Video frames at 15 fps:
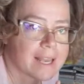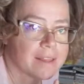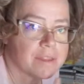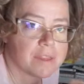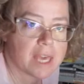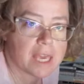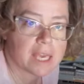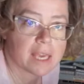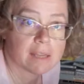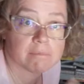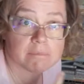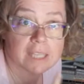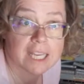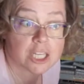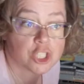and they can
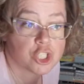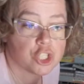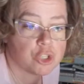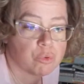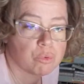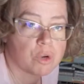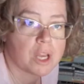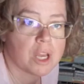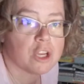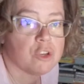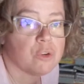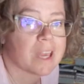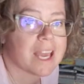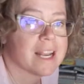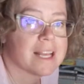get it to you.
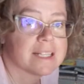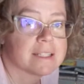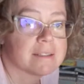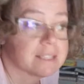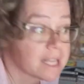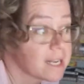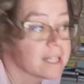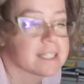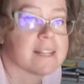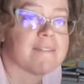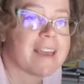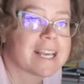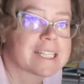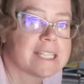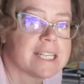You cannot send us the
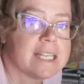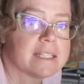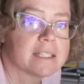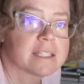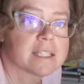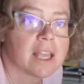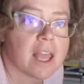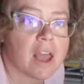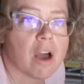vaccines.